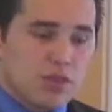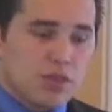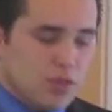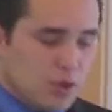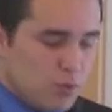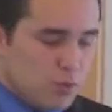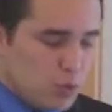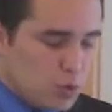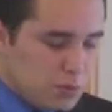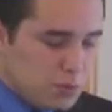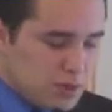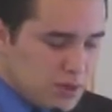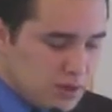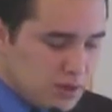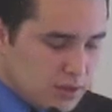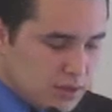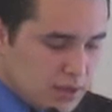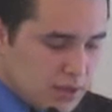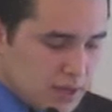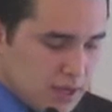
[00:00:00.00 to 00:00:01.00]
The
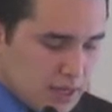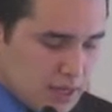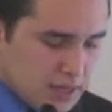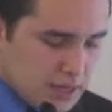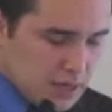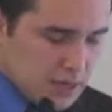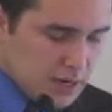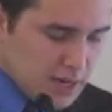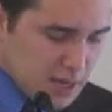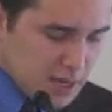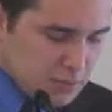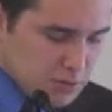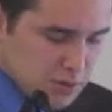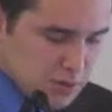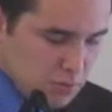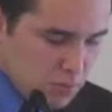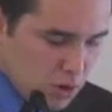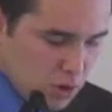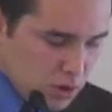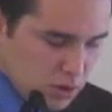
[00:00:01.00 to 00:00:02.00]
ruby, and then it names
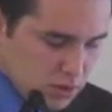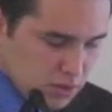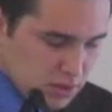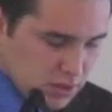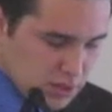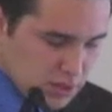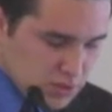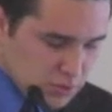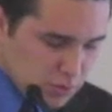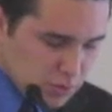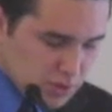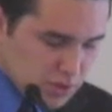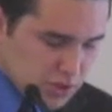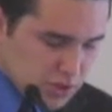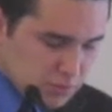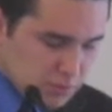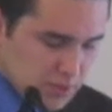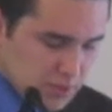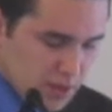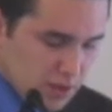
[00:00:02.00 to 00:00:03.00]
them all. I just going to
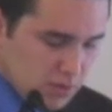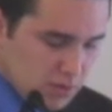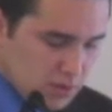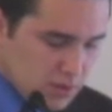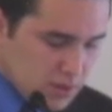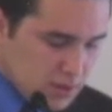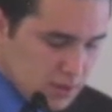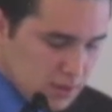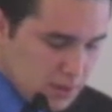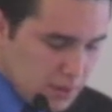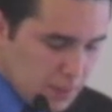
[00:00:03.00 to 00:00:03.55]
jump down.